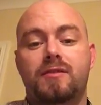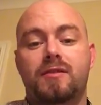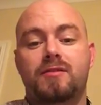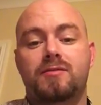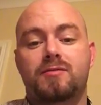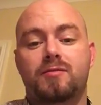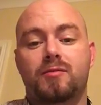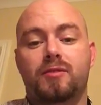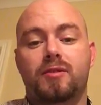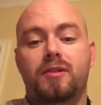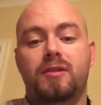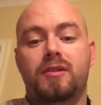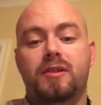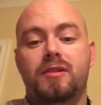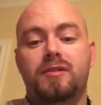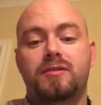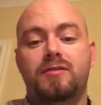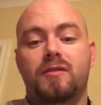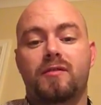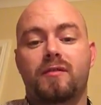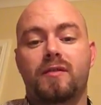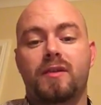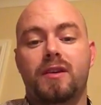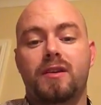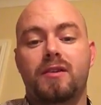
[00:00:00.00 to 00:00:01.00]
it's one of the things
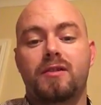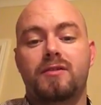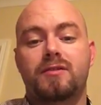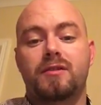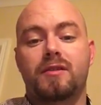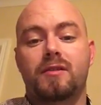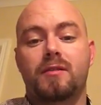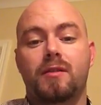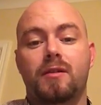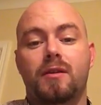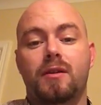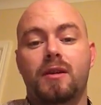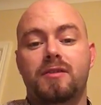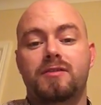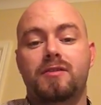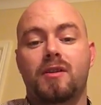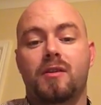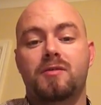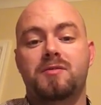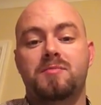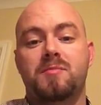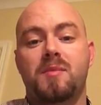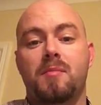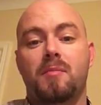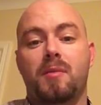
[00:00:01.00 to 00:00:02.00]
over the years that has
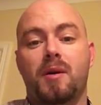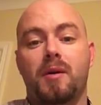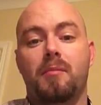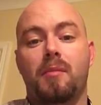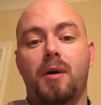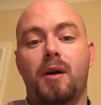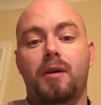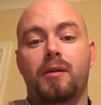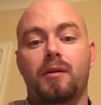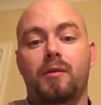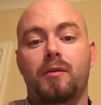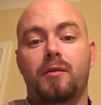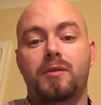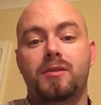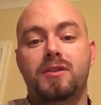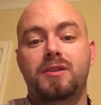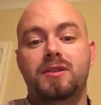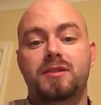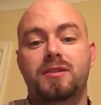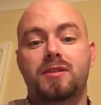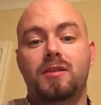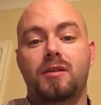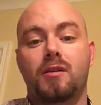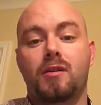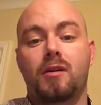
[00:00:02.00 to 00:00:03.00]
always been my motto, which
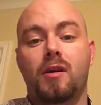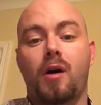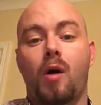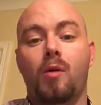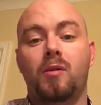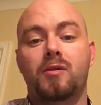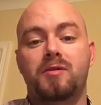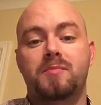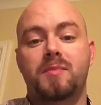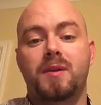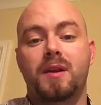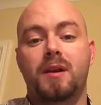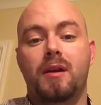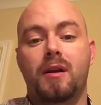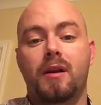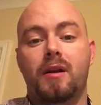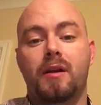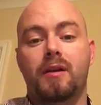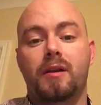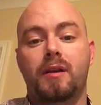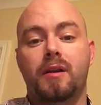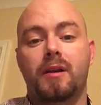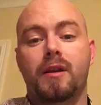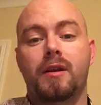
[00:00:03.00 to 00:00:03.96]
is to always be learning.